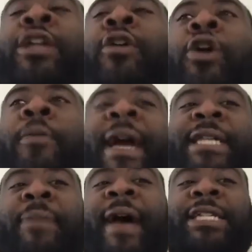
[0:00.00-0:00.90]
go back to
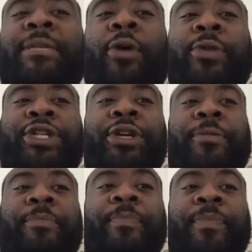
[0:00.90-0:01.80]
basketball this year,
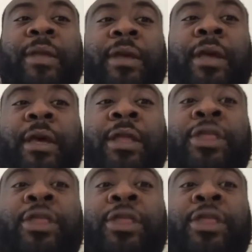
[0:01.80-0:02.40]
the